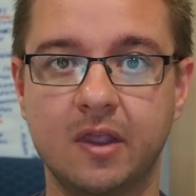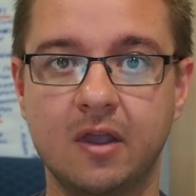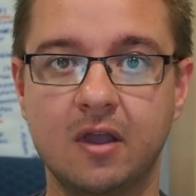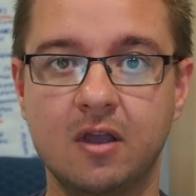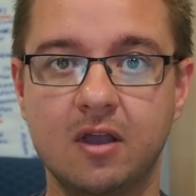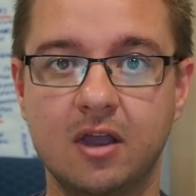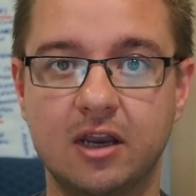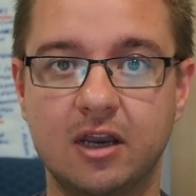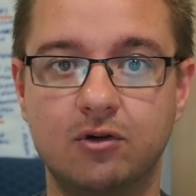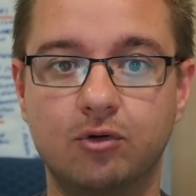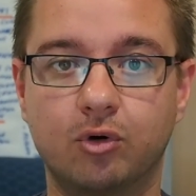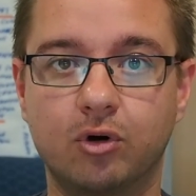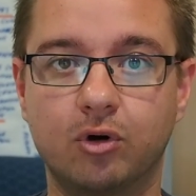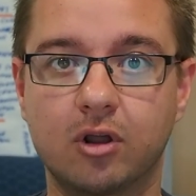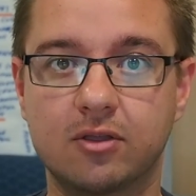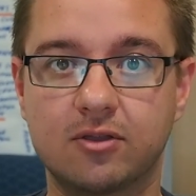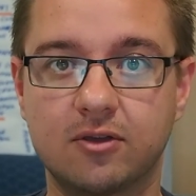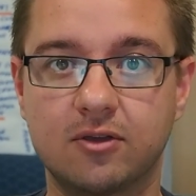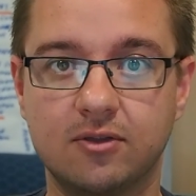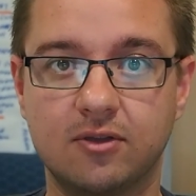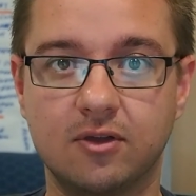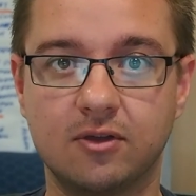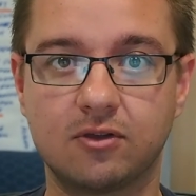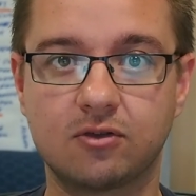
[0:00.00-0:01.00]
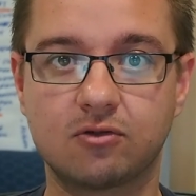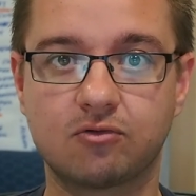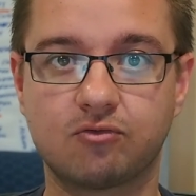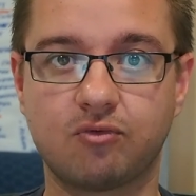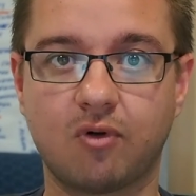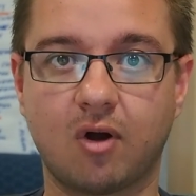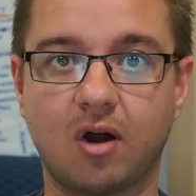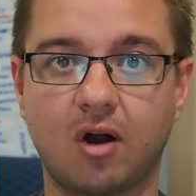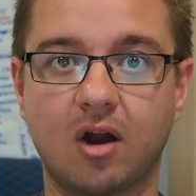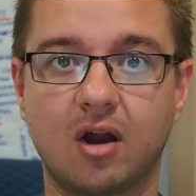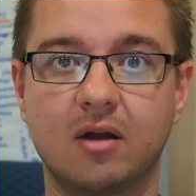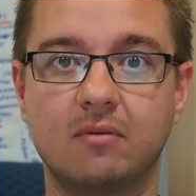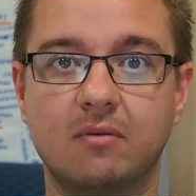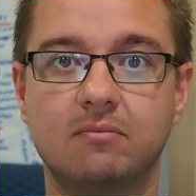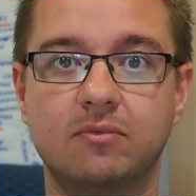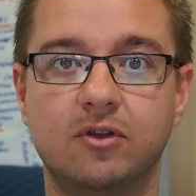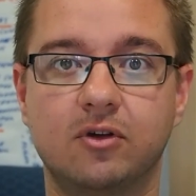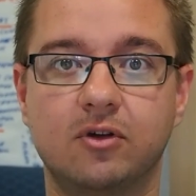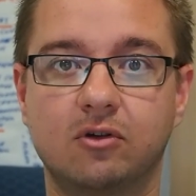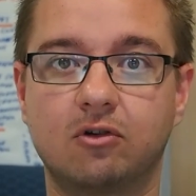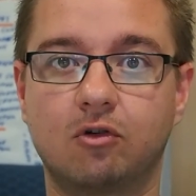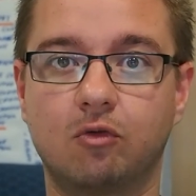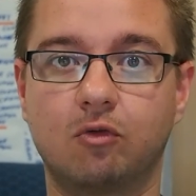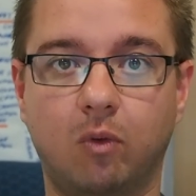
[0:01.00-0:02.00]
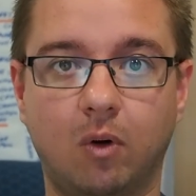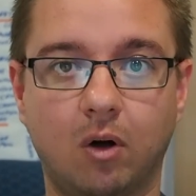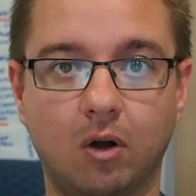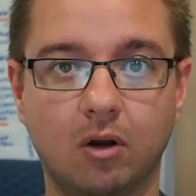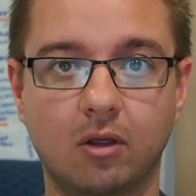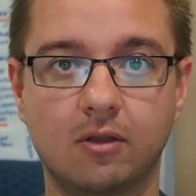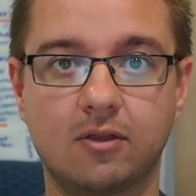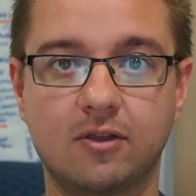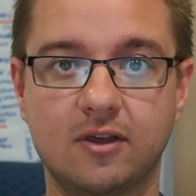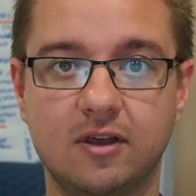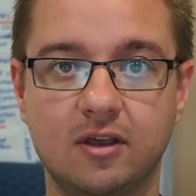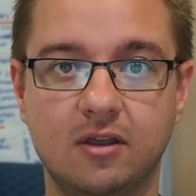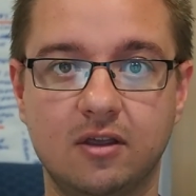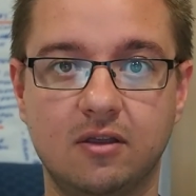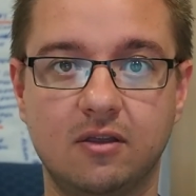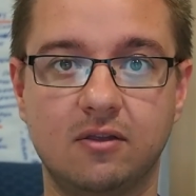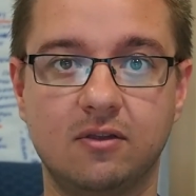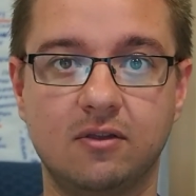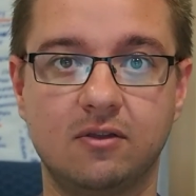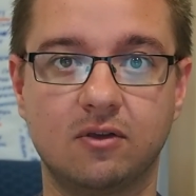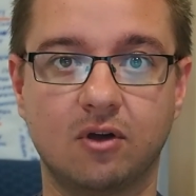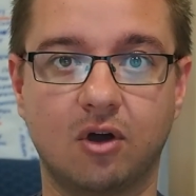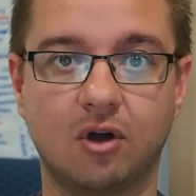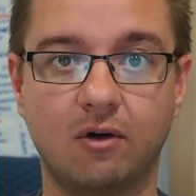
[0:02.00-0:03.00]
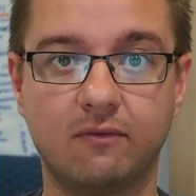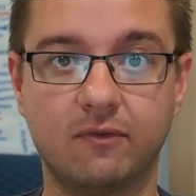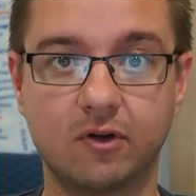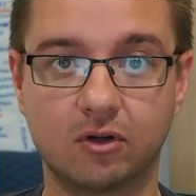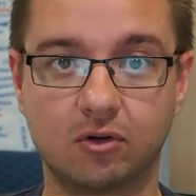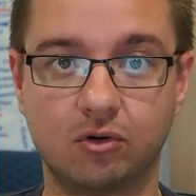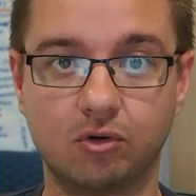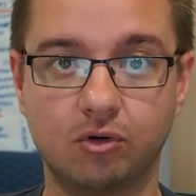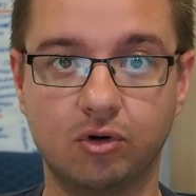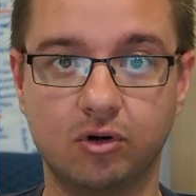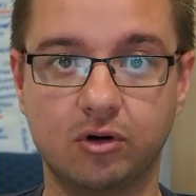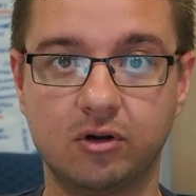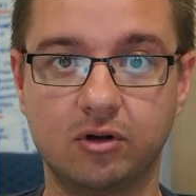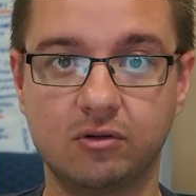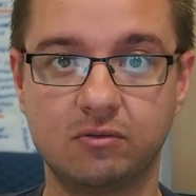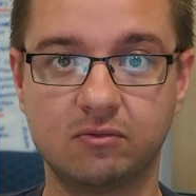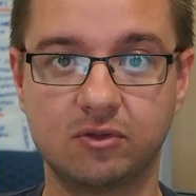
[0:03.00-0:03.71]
in order to describe the qualities of a good,